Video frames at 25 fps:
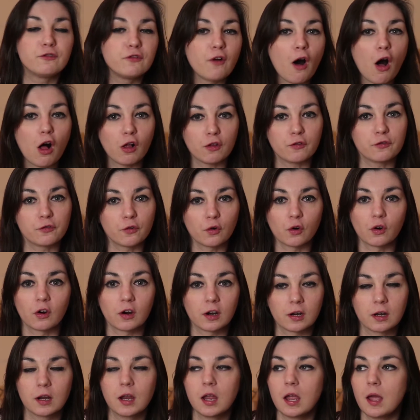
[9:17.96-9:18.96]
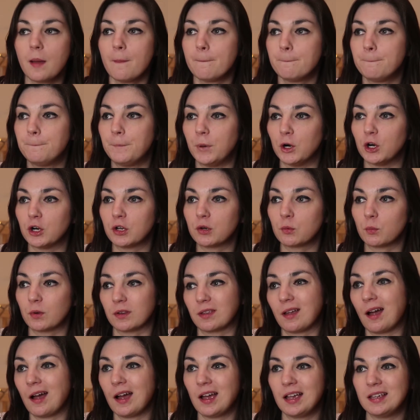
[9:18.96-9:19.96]
fall for. But
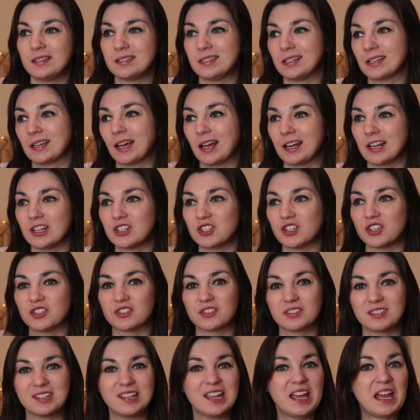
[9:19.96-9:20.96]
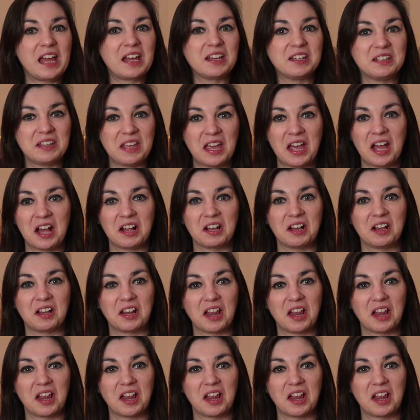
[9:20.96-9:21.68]
with guys, you kind of just, yeah,